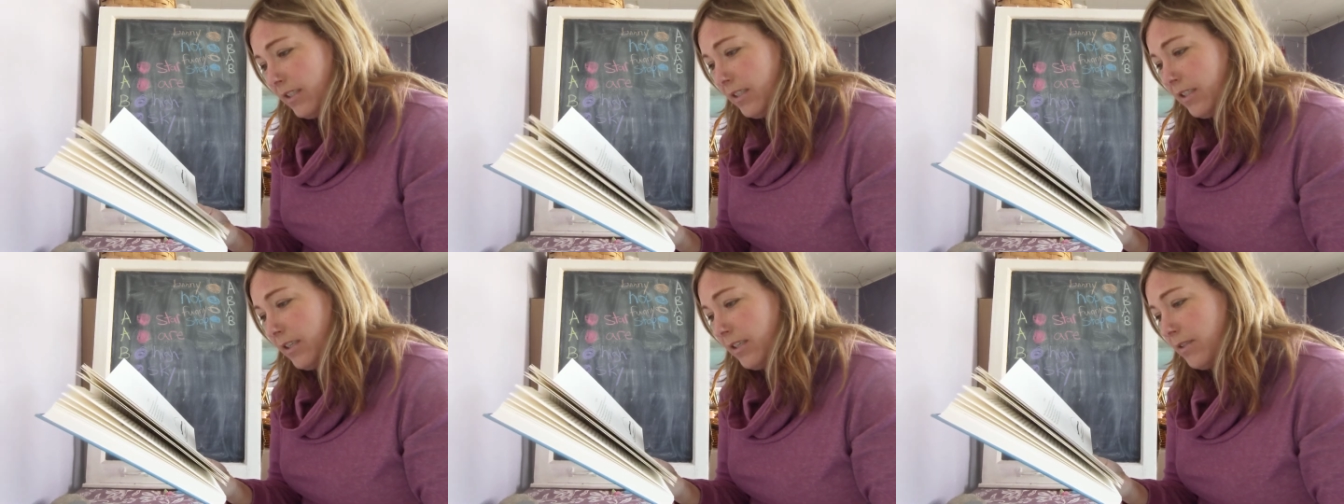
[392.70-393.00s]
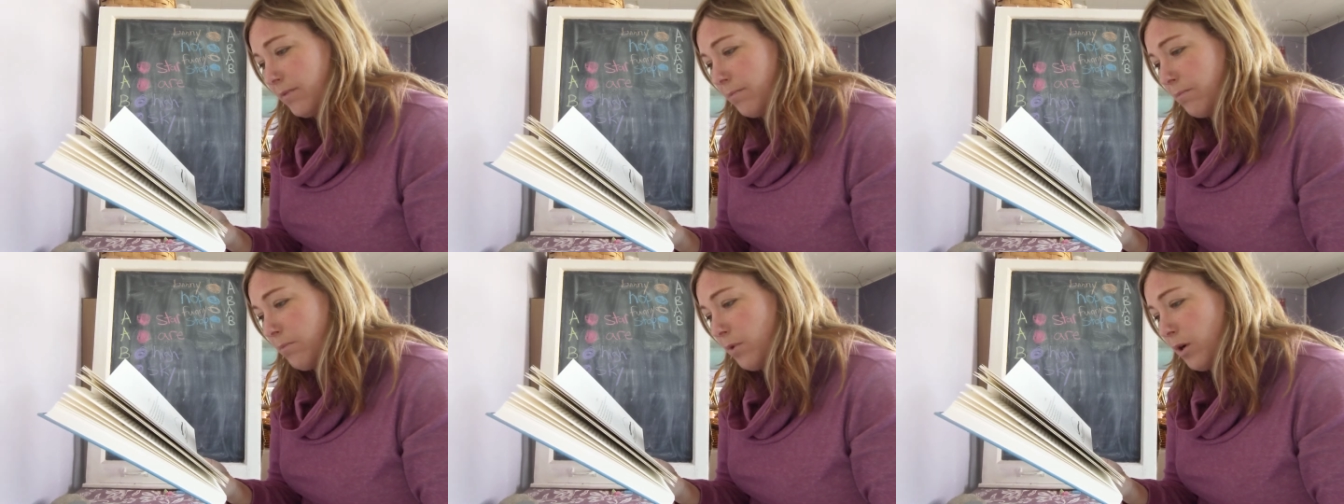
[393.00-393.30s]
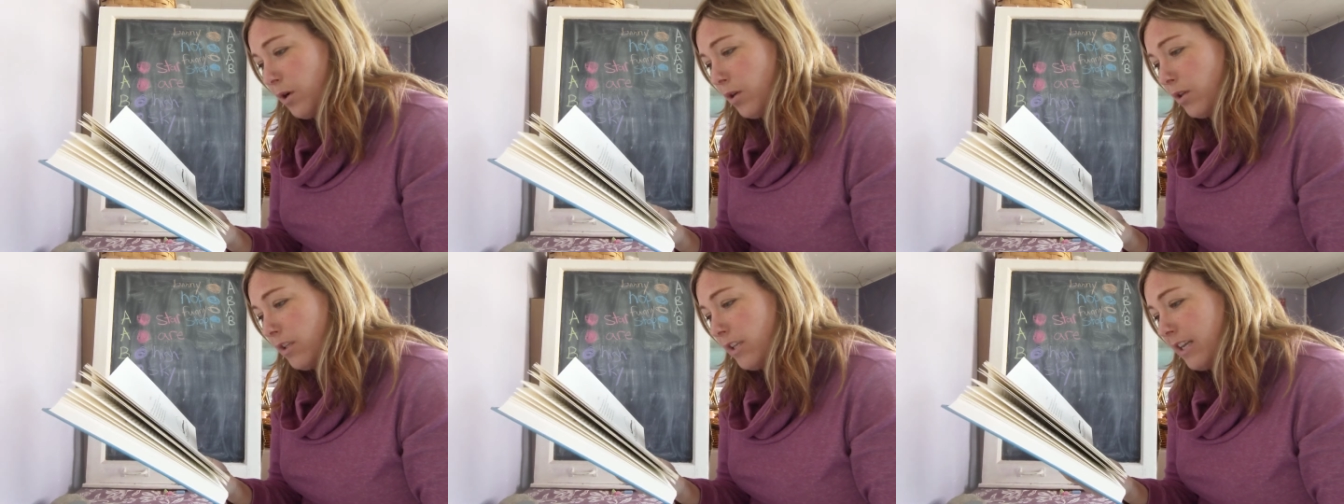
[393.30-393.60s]
Does
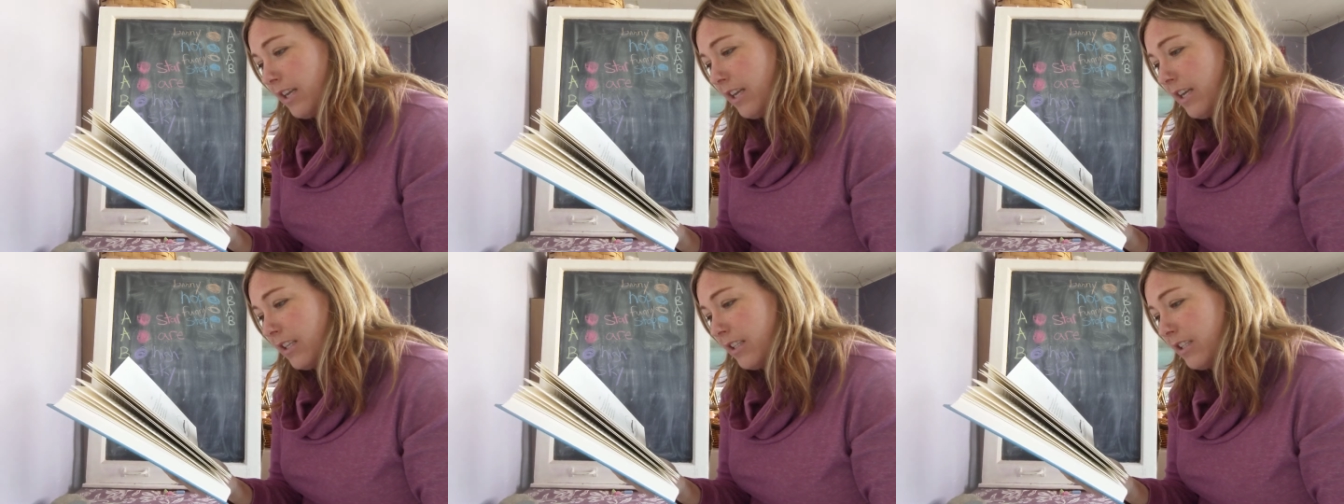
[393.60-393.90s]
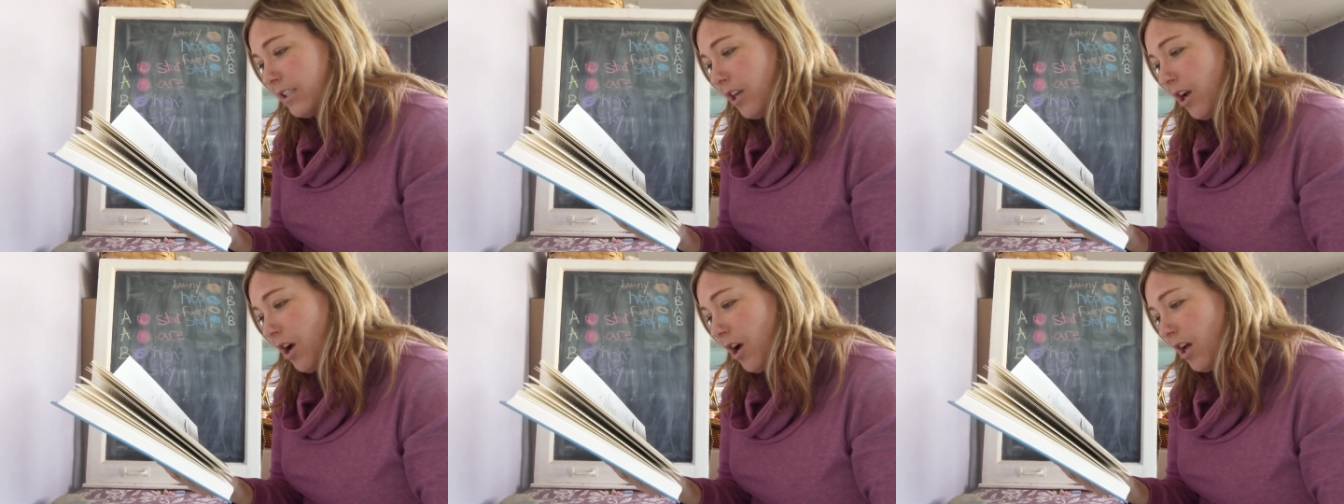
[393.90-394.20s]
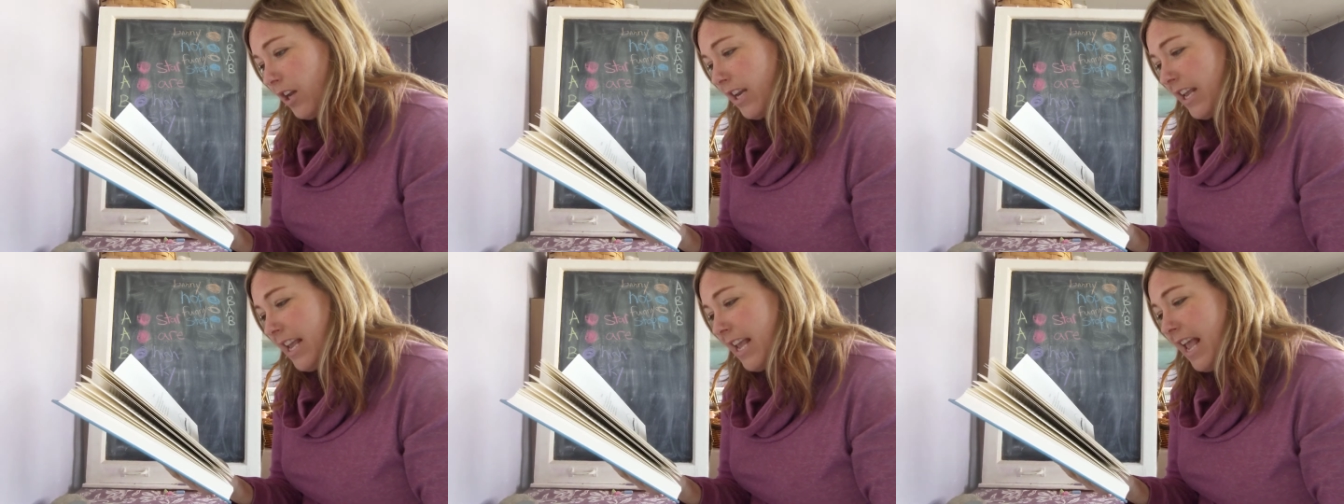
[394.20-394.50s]

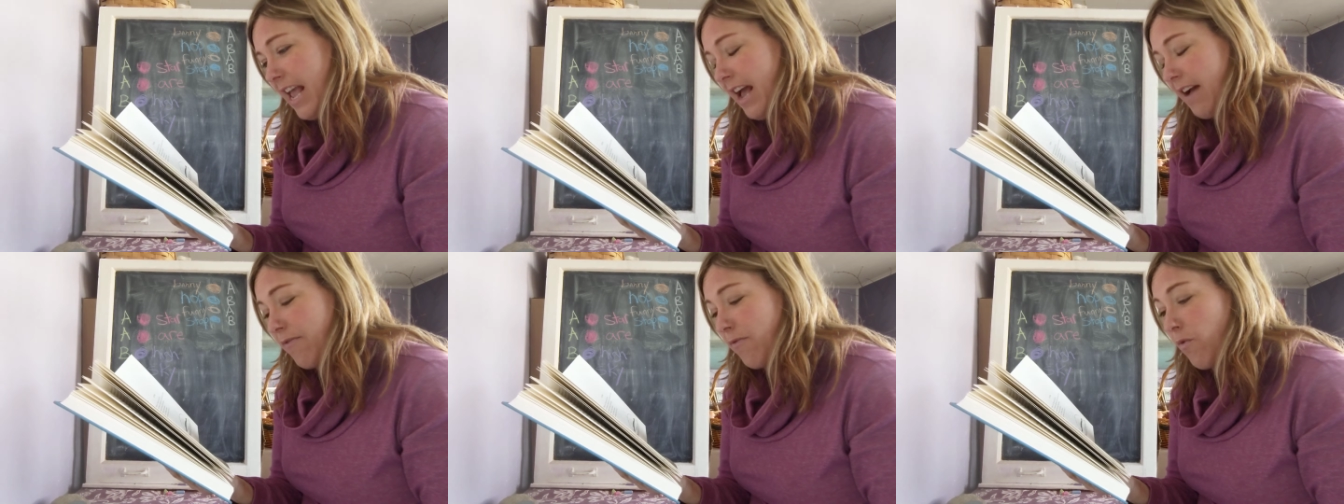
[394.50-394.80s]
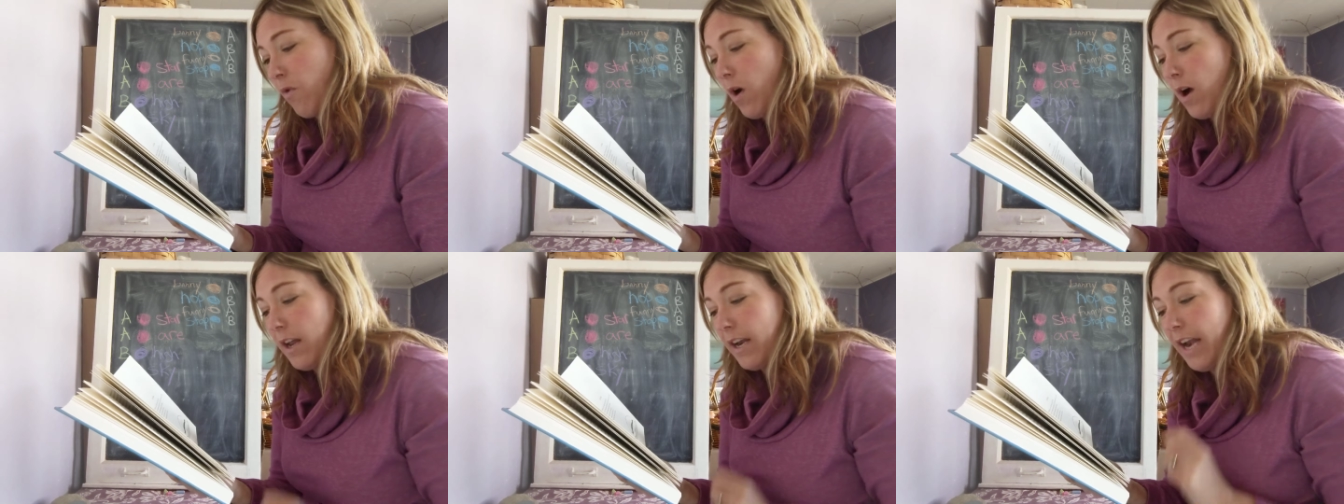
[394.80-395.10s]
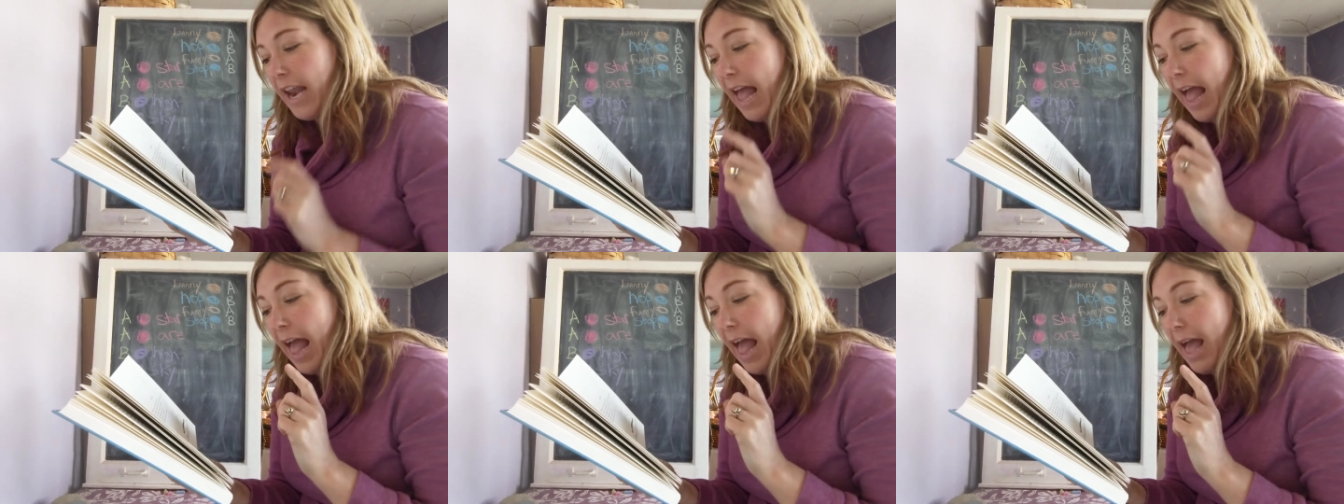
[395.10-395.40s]
mulligatawny have
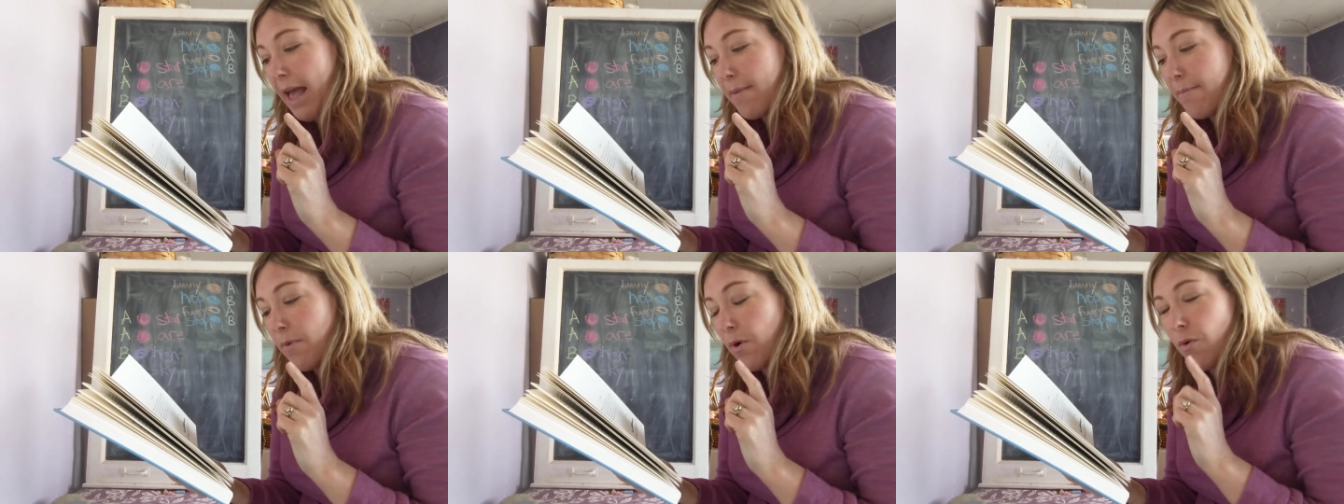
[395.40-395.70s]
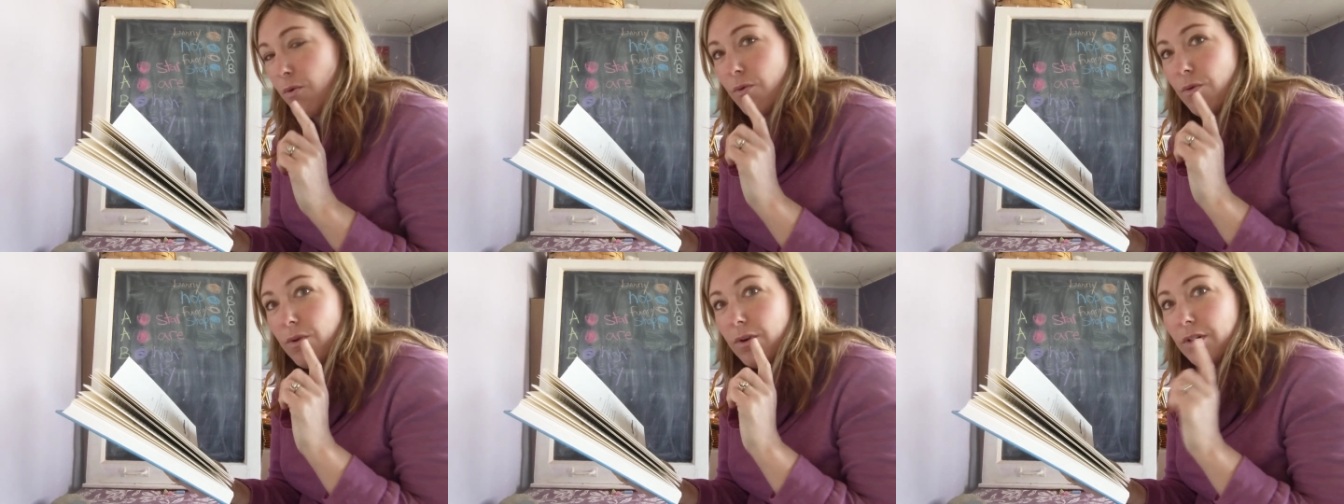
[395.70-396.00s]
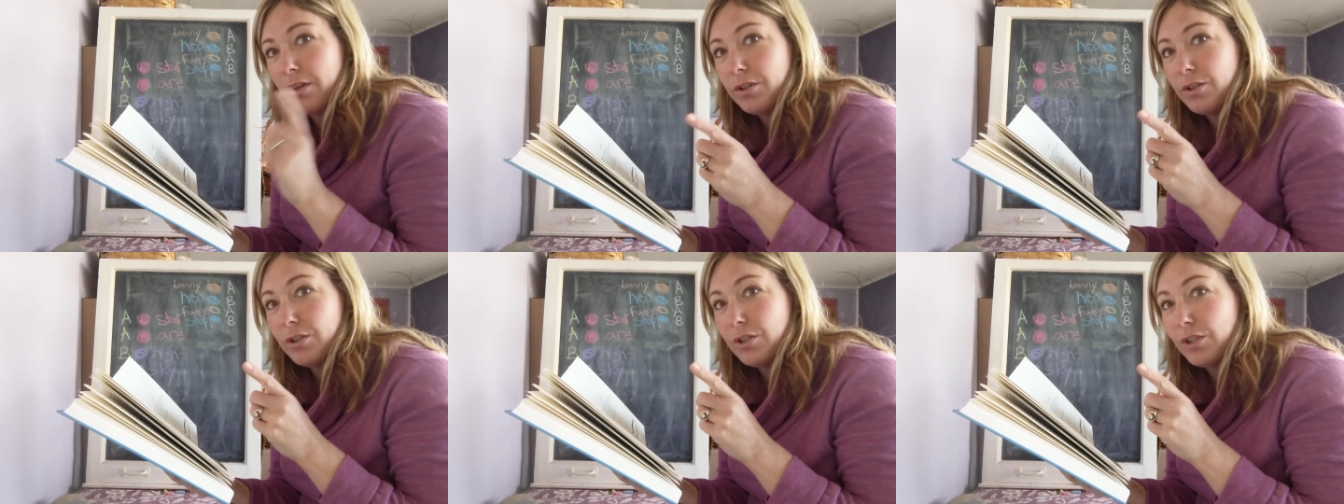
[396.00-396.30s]
1 M
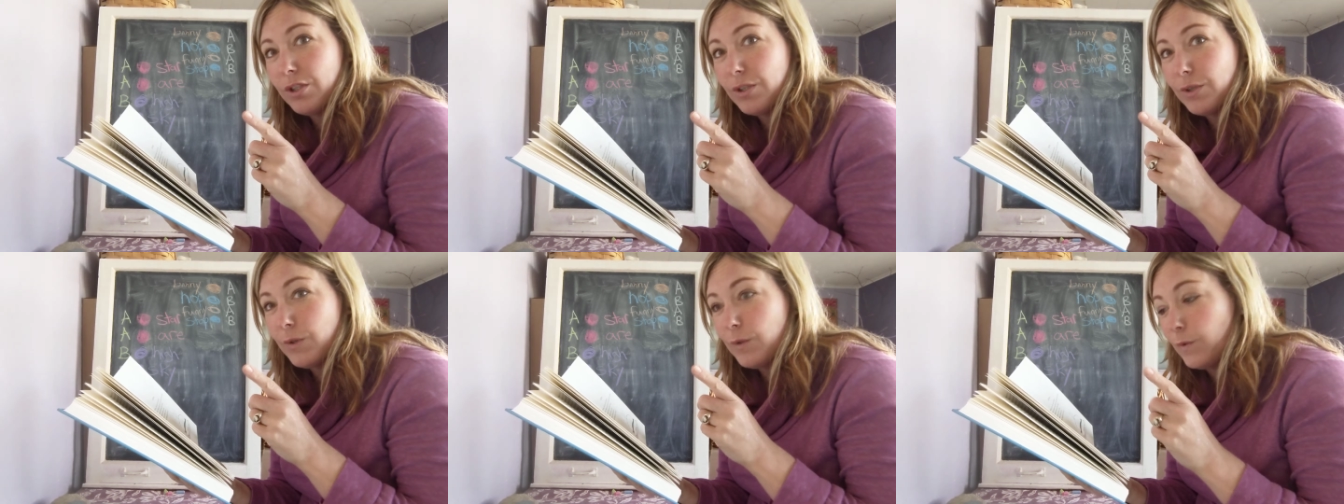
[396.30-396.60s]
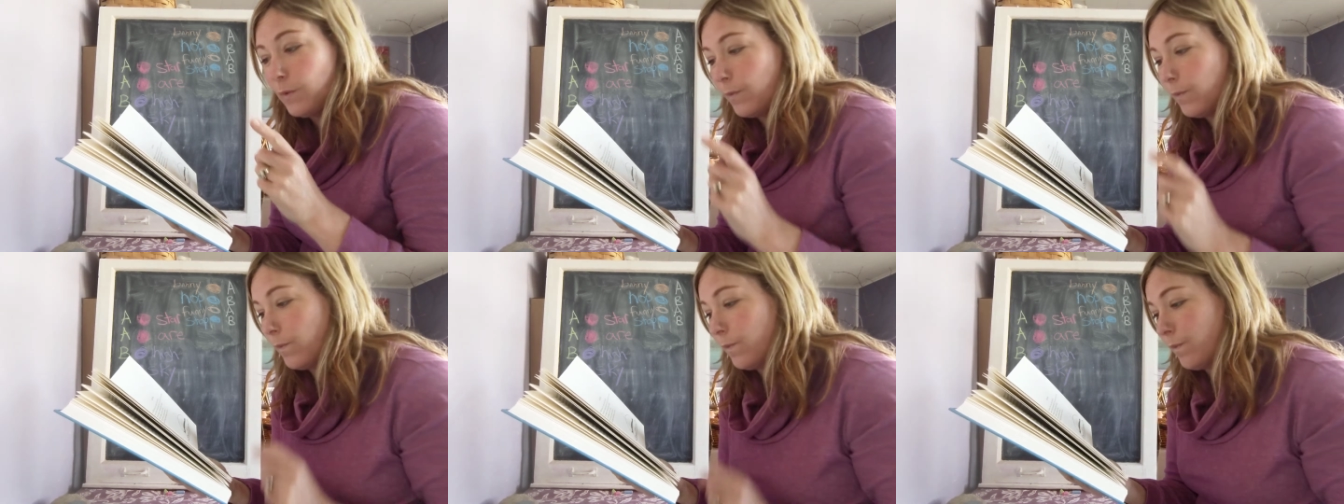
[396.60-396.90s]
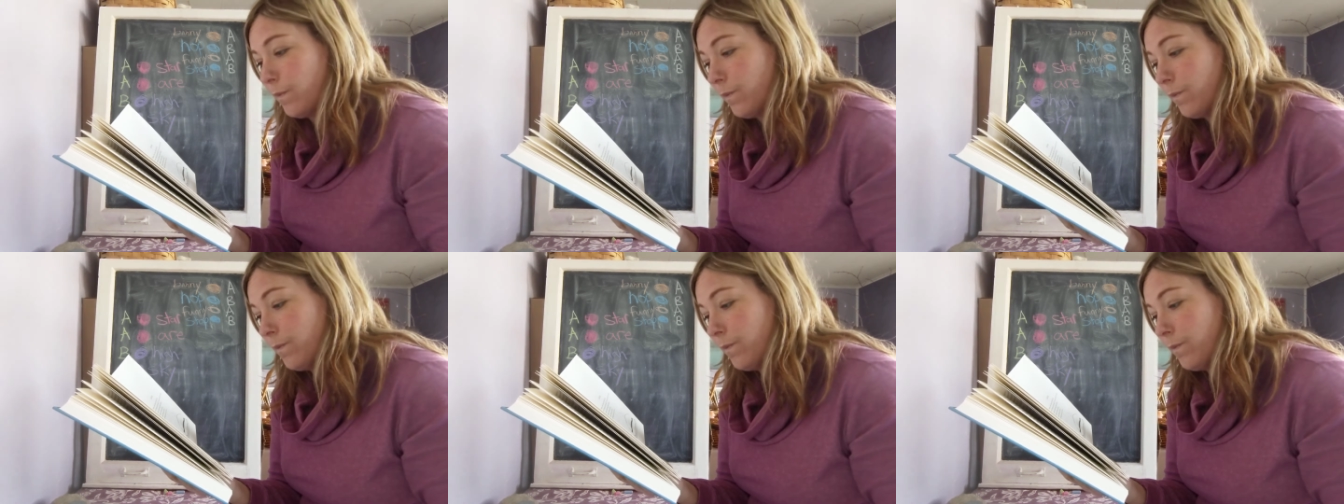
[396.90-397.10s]
or 2?